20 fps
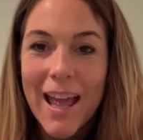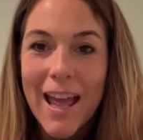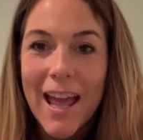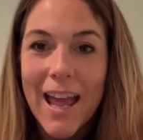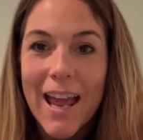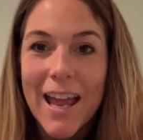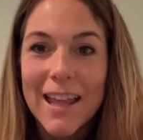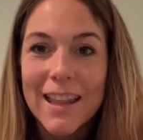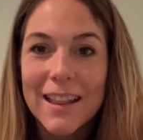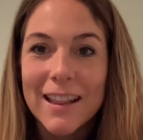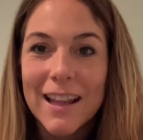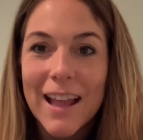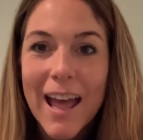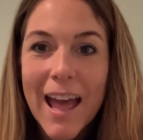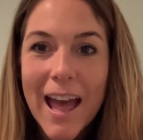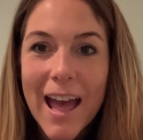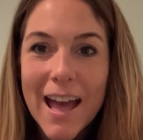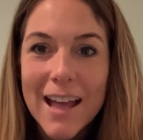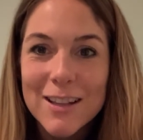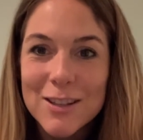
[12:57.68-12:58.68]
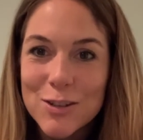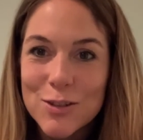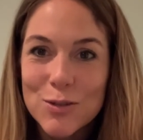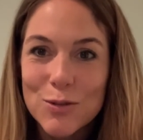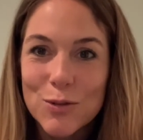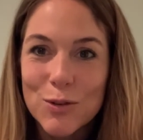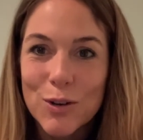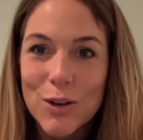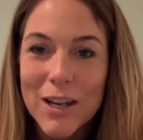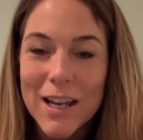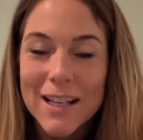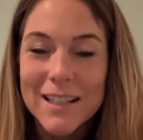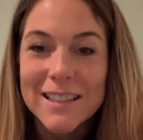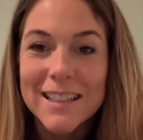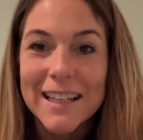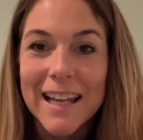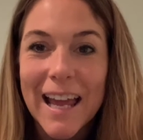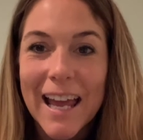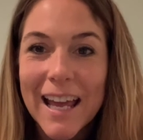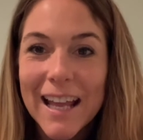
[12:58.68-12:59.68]
And that story has
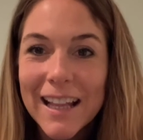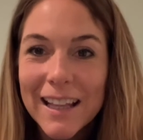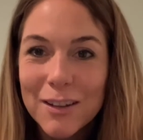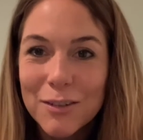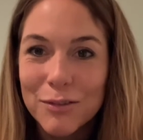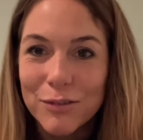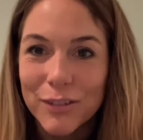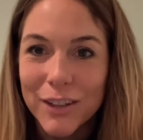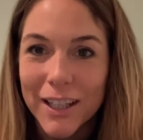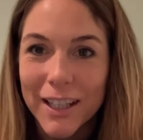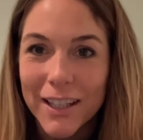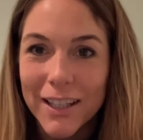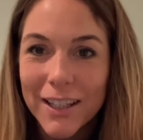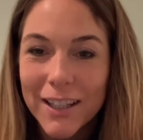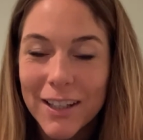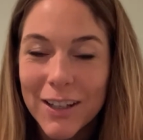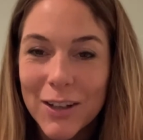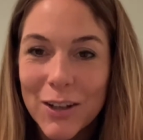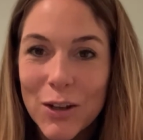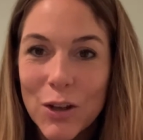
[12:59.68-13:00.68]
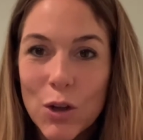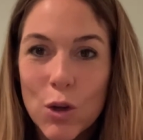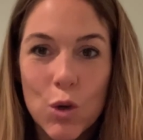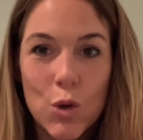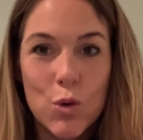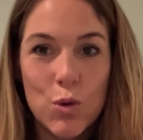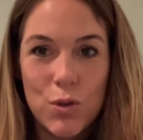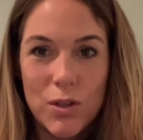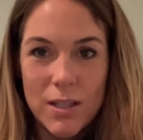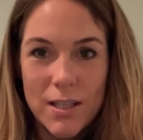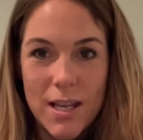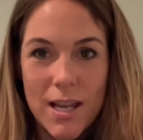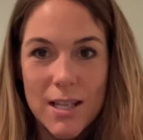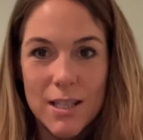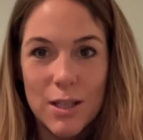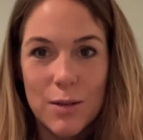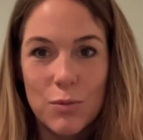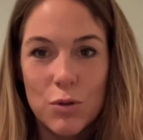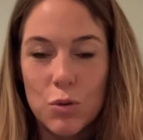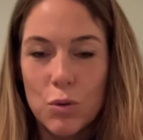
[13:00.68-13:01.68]
an elephant who stands
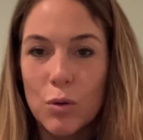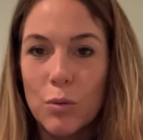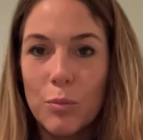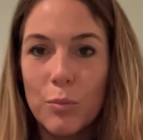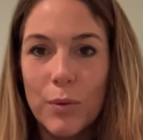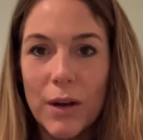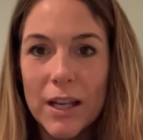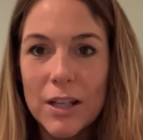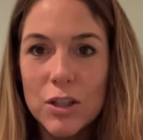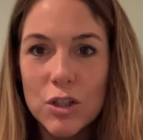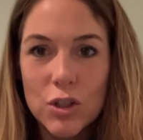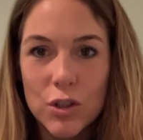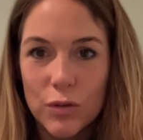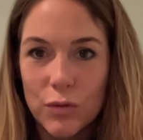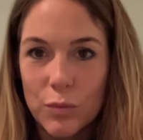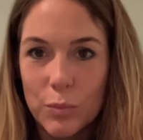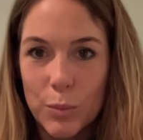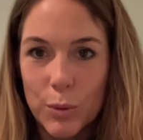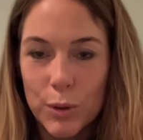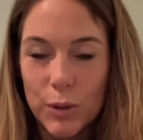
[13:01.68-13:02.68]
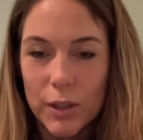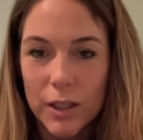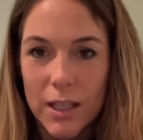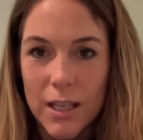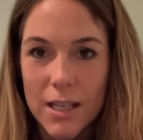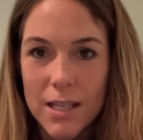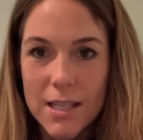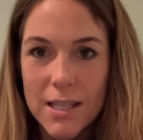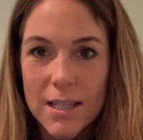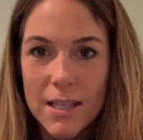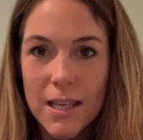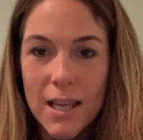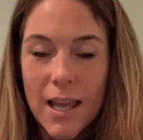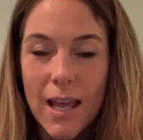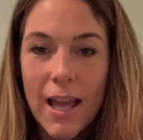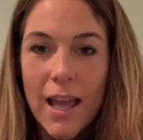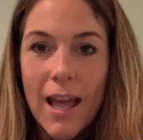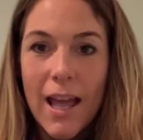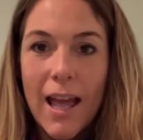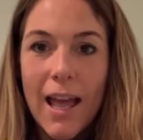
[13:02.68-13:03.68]
up to a bunch of bullies,
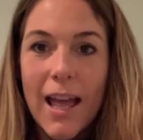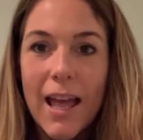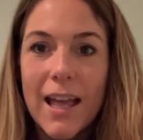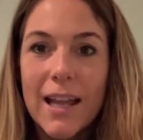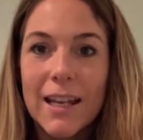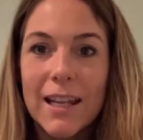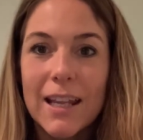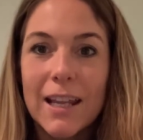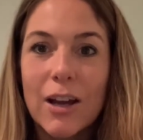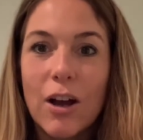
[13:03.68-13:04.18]
and he